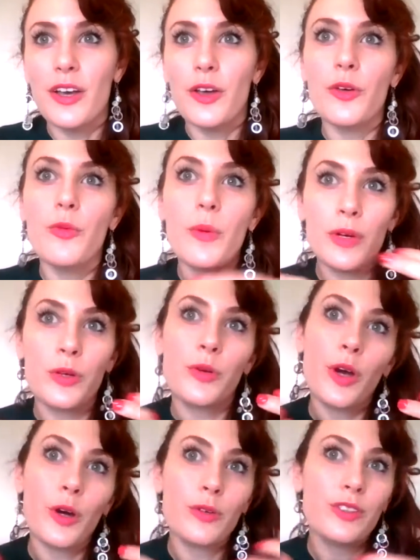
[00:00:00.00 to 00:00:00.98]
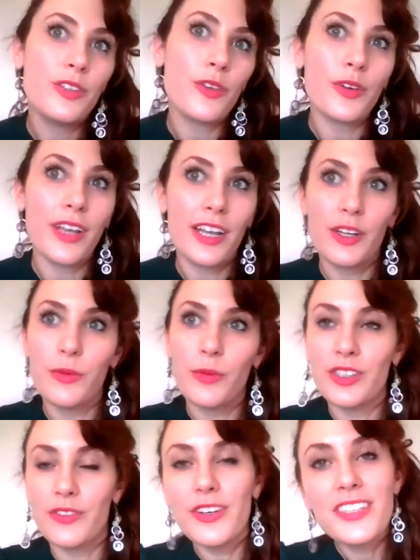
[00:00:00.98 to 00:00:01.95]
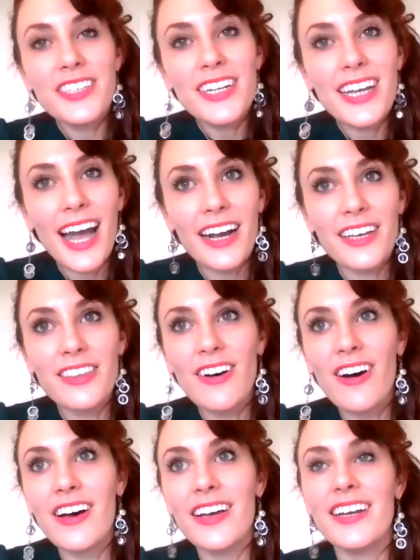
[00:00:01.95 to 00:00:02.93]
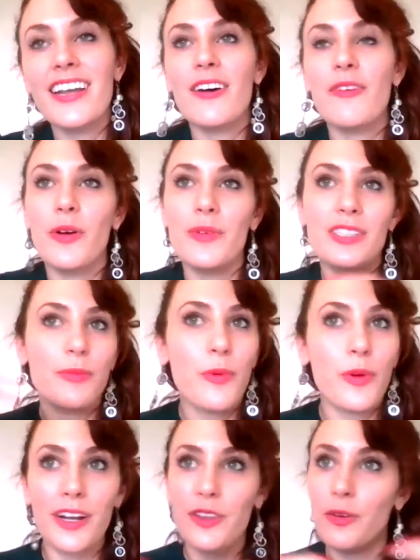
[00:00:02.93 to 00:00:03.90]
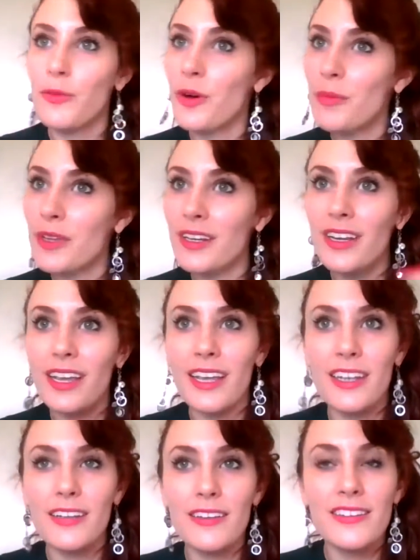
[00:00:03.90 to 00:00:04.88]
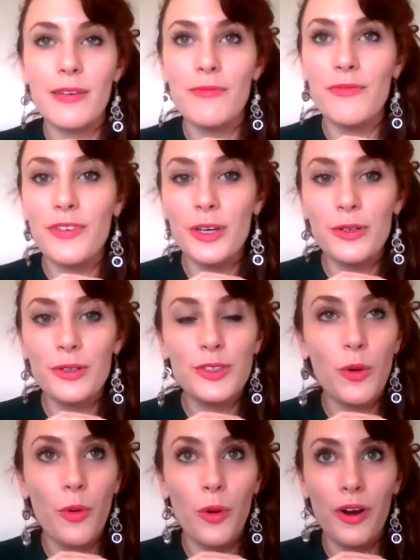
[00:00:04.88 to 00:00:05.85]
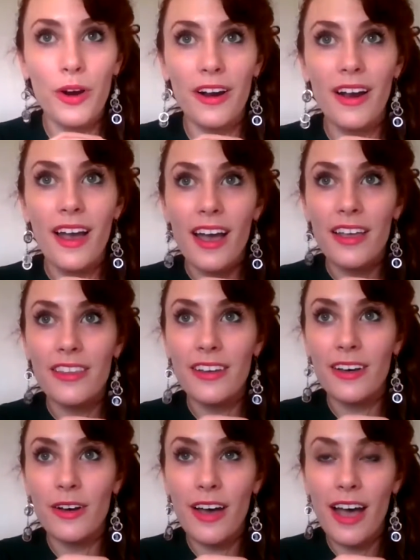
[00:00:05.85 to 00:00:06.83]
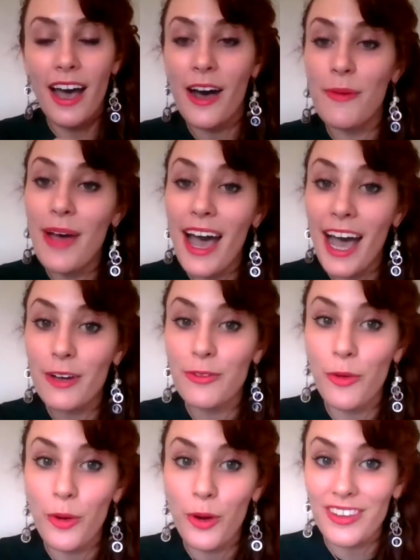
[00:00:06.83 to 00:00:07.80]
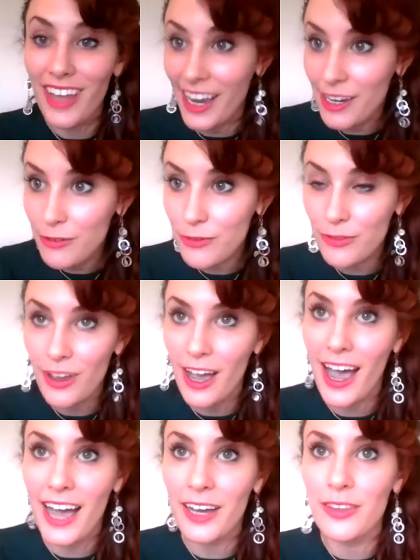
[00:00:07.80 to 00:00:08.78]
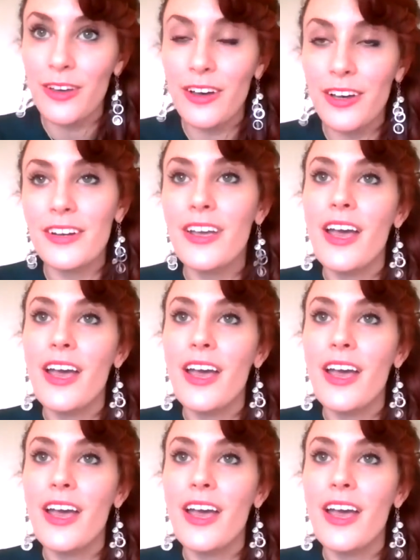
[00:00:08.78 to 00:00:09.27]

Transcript: the Women Who Code's third annual diversity hackathon, where we support other women in STEM fields, or the um, Hack for Life hackathon,